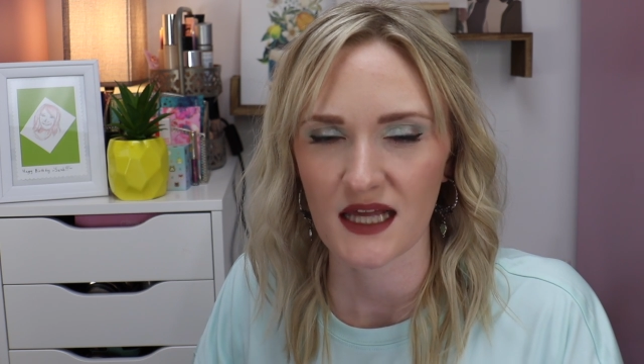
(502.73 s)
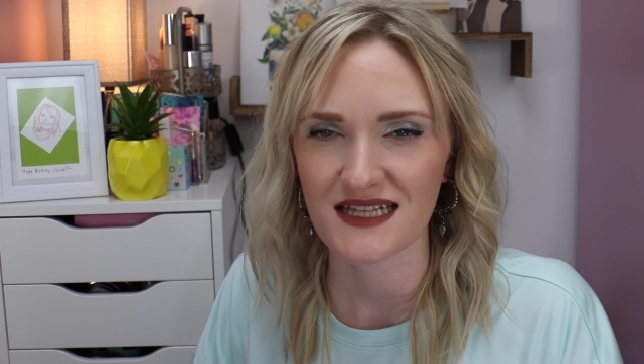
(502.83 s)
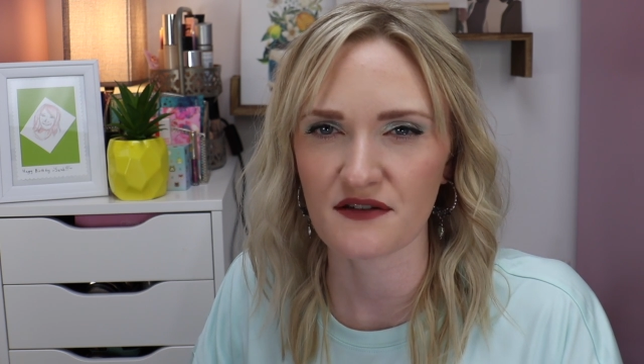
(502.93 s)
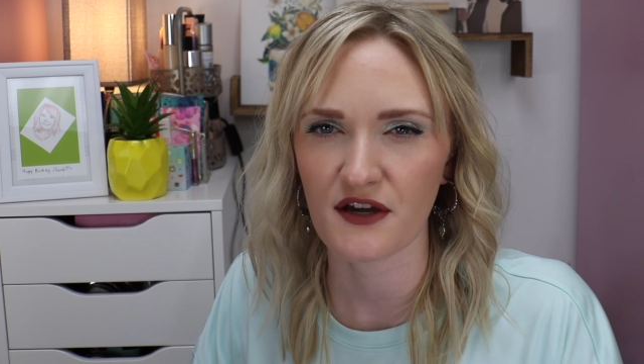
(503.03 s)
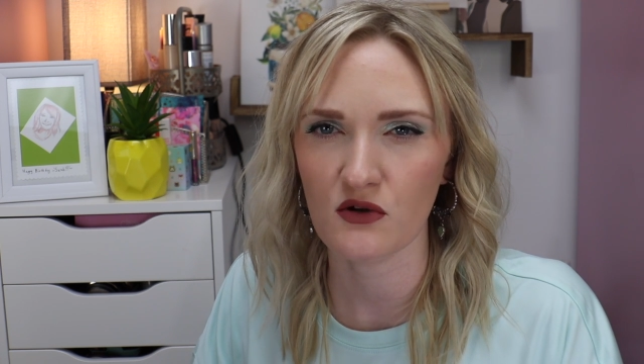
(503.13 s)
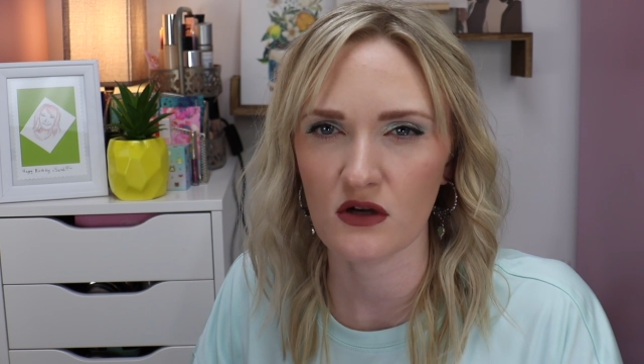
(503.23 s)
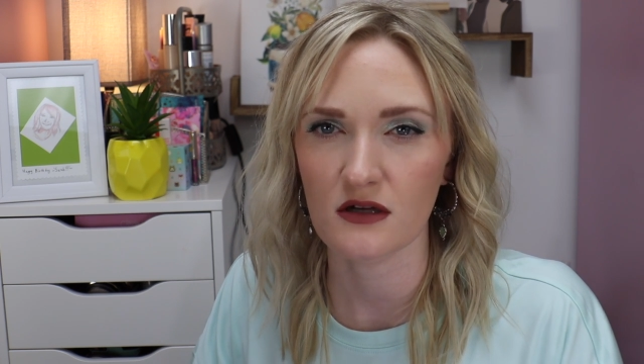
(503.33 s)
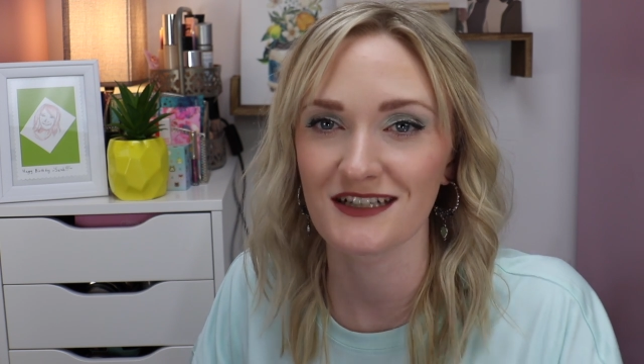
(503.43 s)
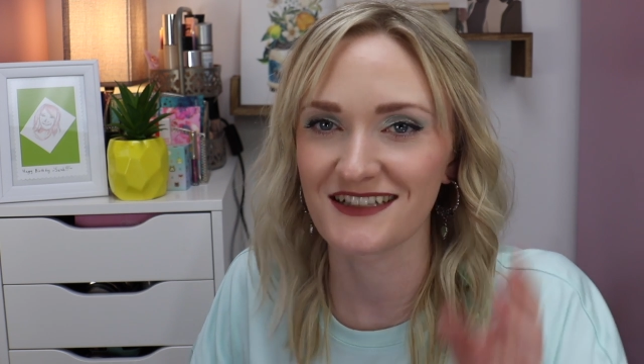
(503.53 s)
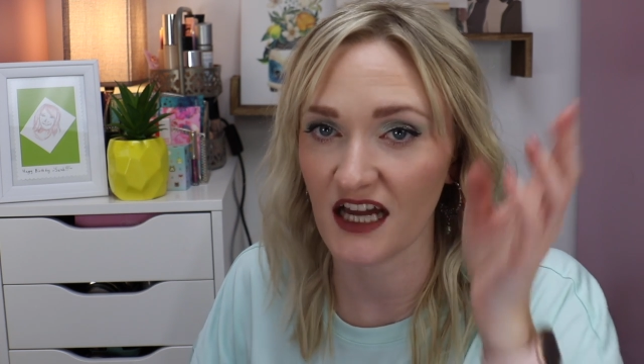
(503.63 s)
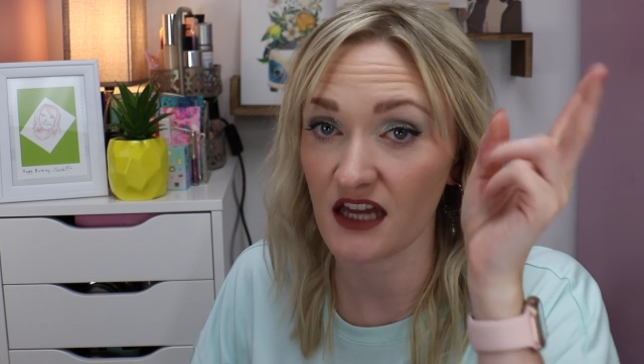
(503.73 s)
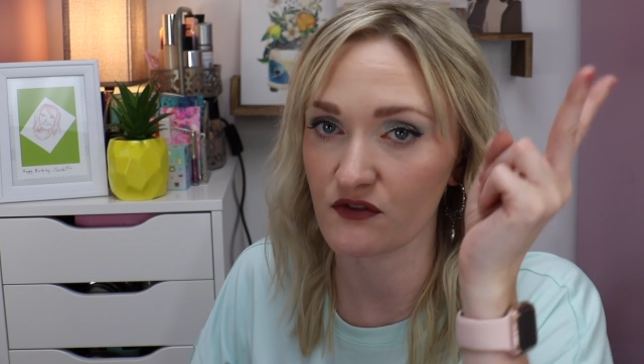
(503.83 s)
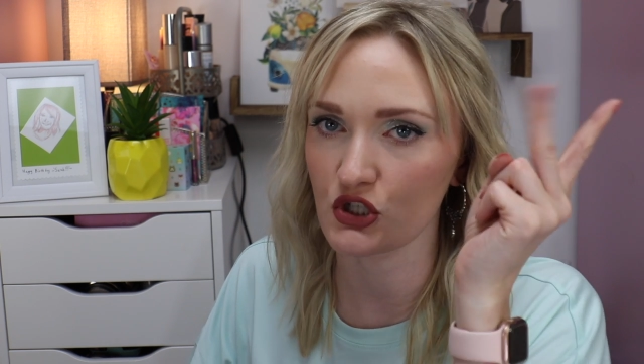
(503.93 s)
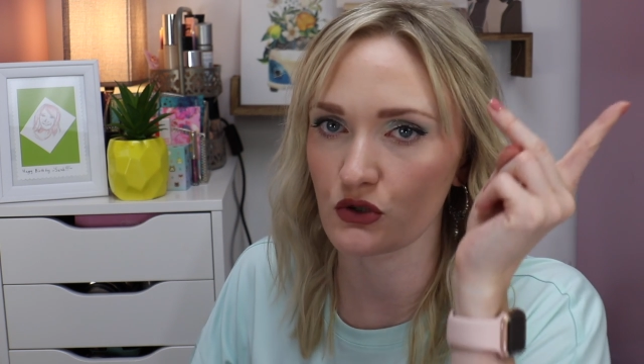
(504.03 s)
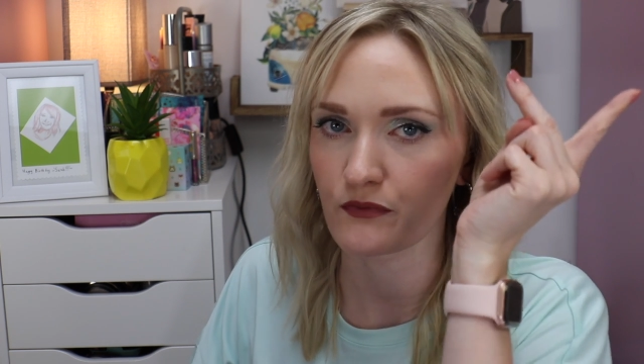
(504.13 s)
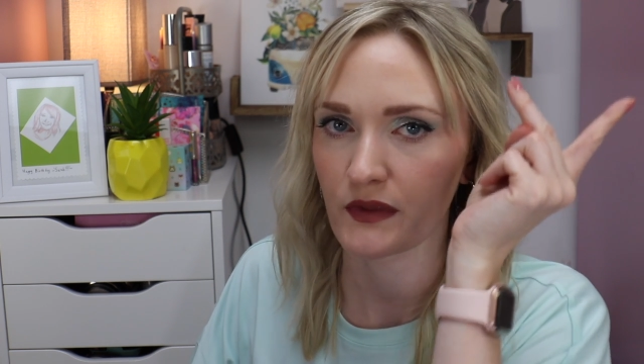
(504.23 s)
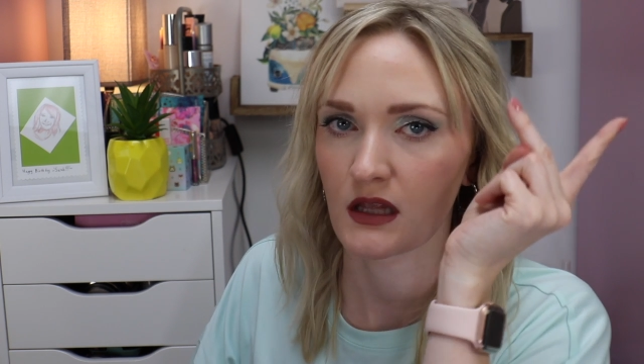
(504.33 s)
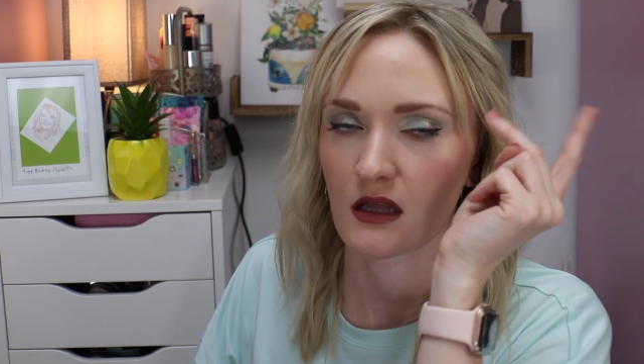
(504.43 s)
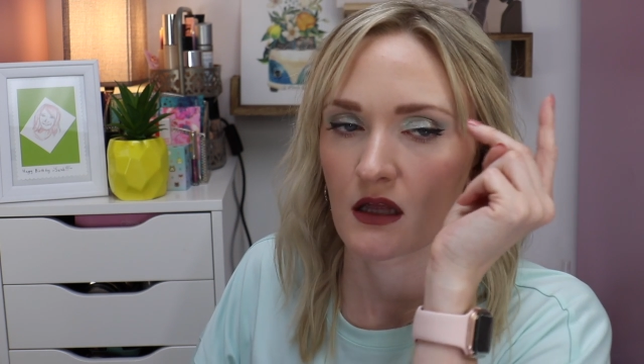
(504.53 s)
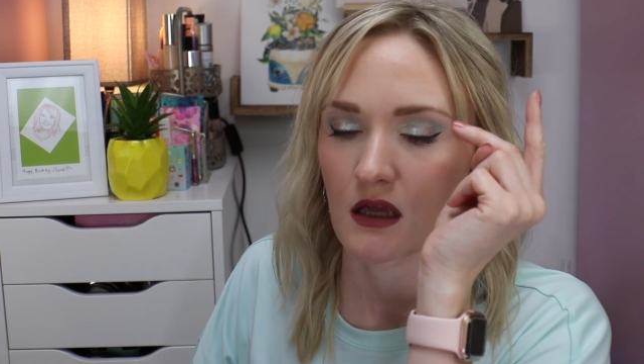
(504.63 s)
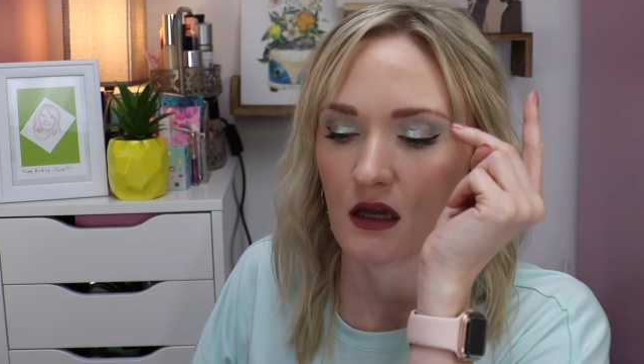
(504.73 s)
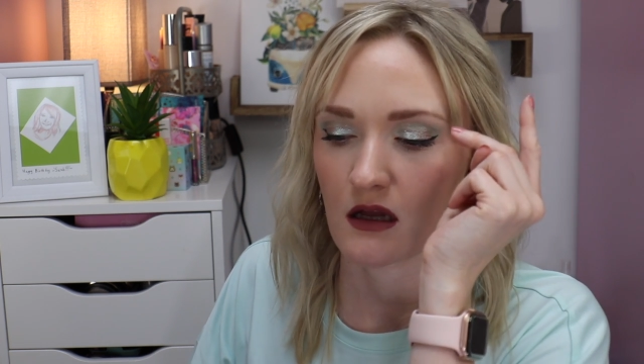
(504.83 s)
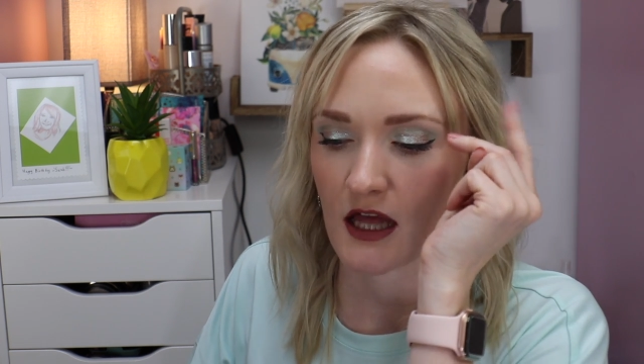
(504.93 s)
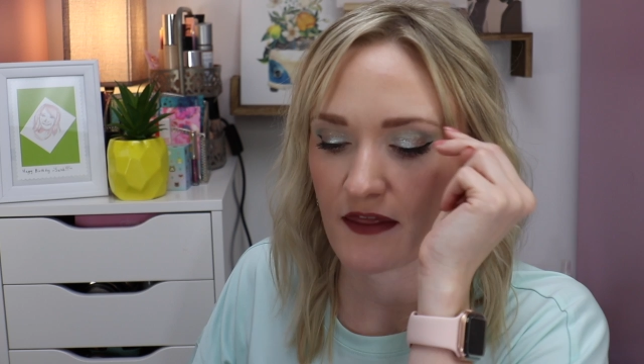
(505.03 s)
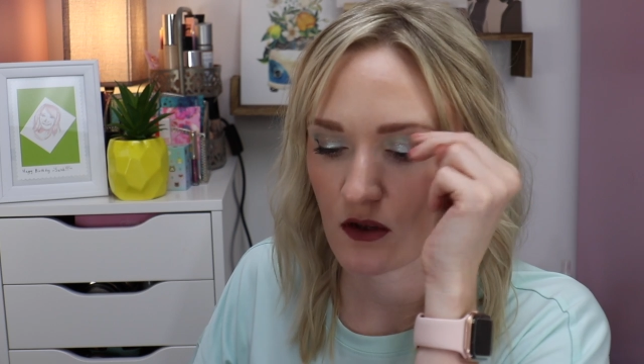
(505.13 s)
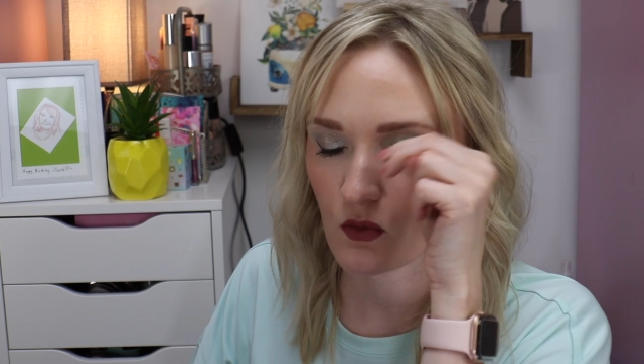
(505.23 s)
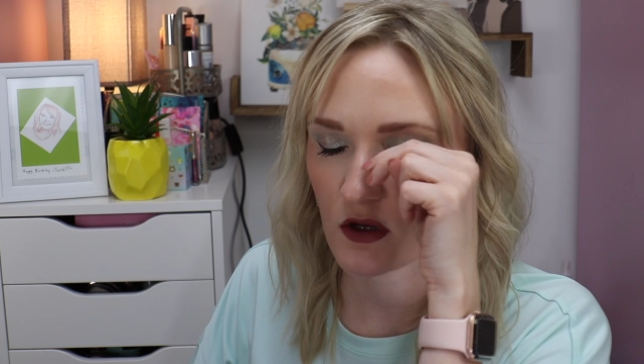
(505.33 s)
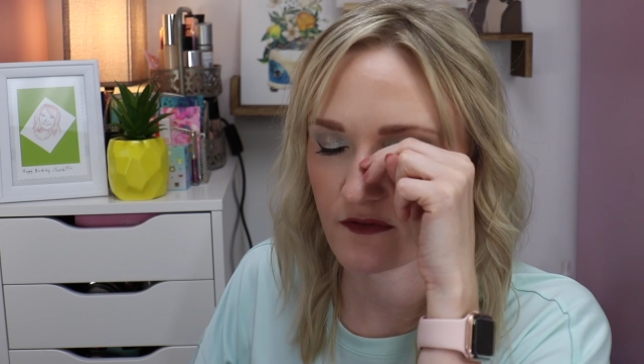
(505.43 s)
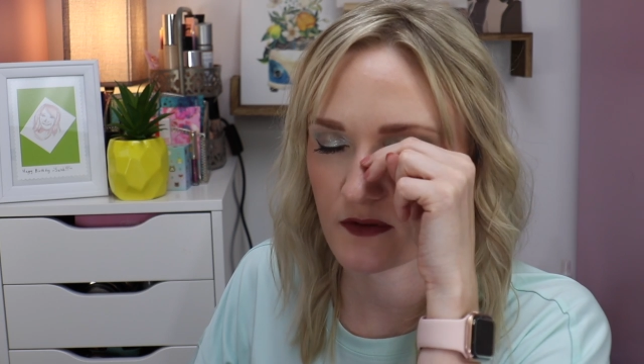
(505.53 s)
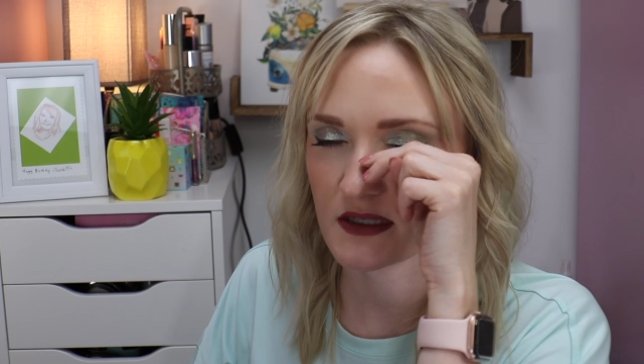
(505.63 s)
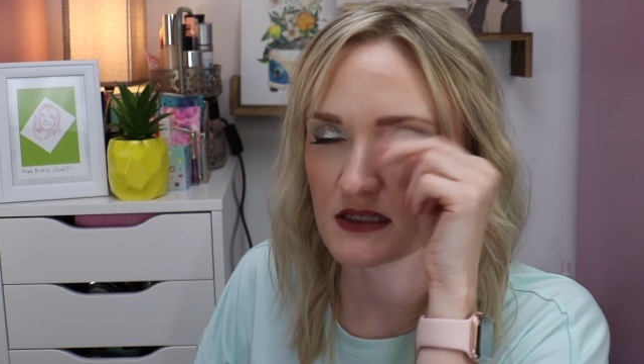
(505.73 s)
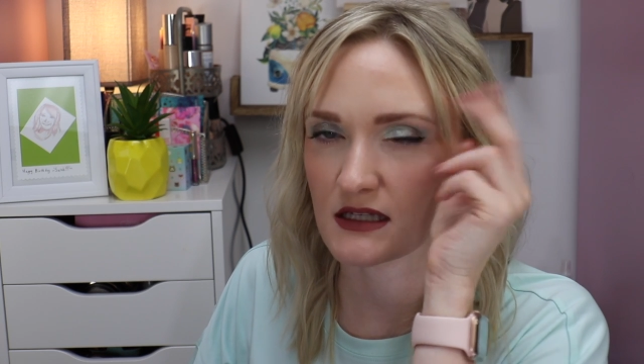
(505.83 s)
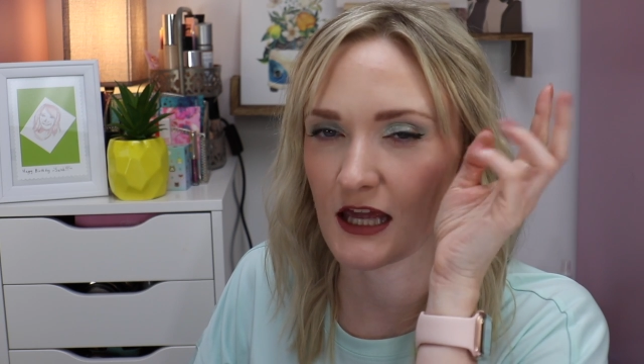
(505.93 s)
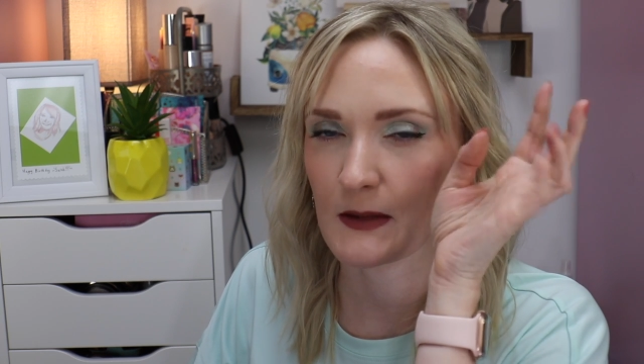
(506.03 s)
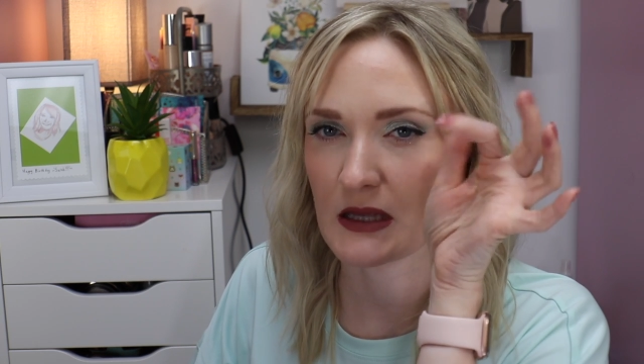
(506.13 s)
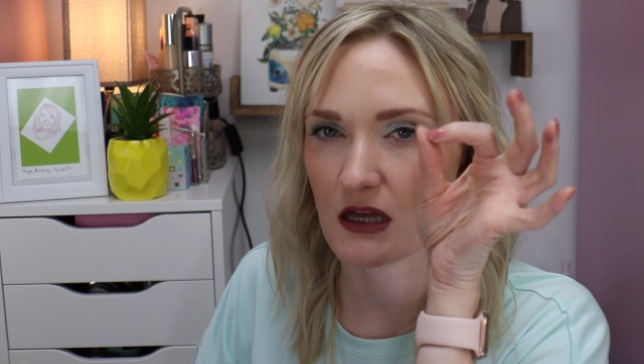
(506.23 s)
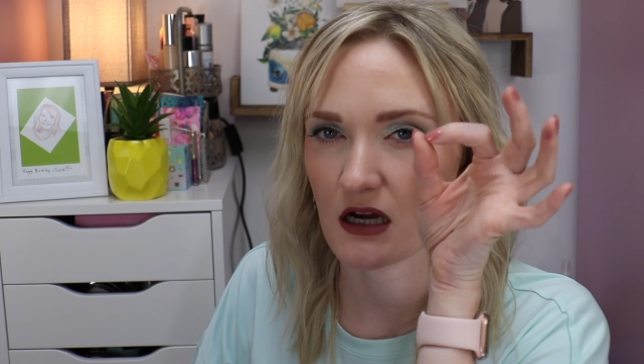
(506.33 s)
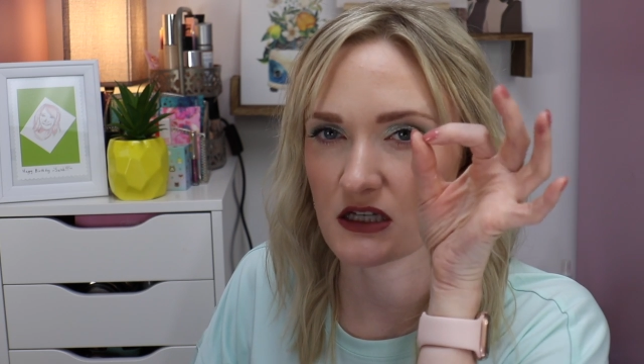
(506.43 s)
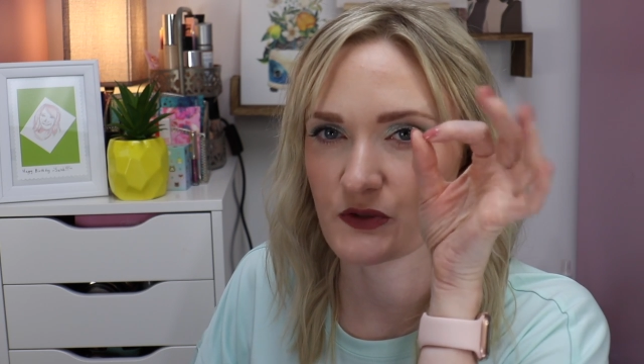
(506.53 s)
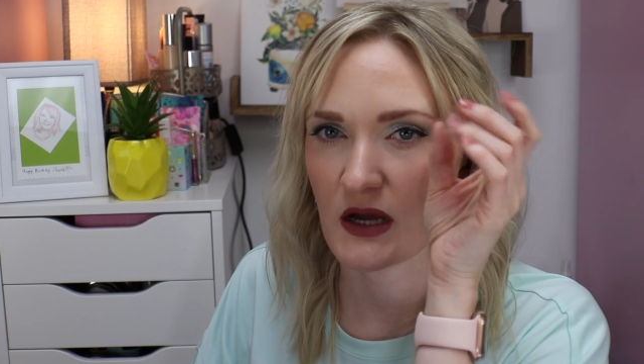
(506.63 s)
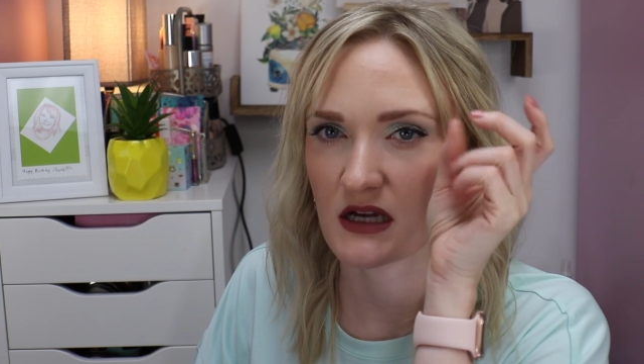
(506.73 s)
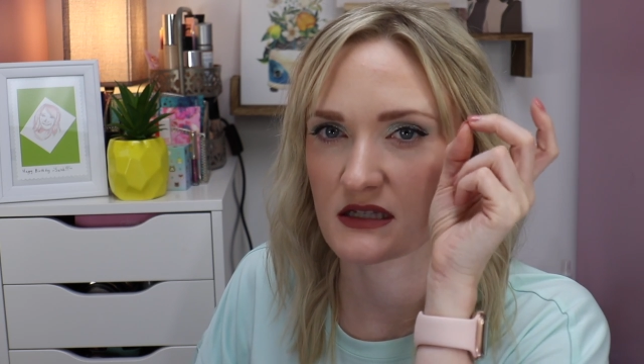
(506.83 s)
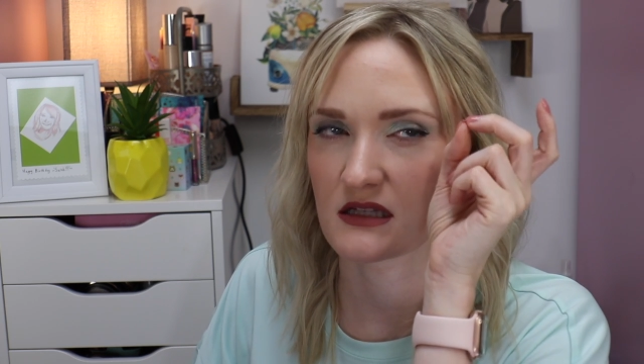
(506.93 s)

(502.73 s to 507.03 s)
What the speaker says: Because I have 2. I think one of them must have came in Cosbox,